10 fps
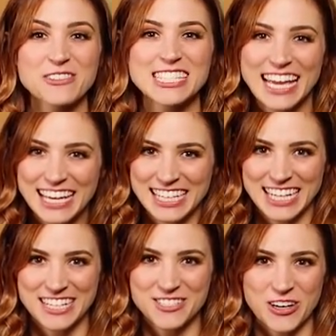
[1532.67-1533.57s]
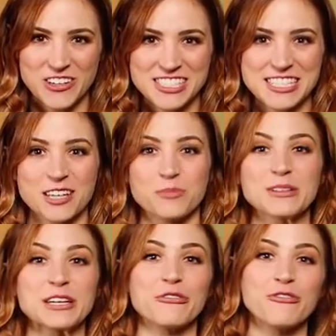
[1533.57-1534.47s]
taken it in turns to
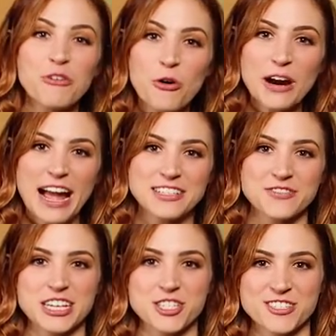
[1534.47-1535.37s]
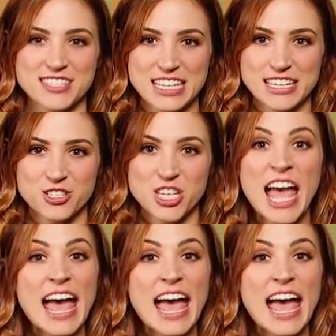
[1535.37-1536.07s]
complete four activations each,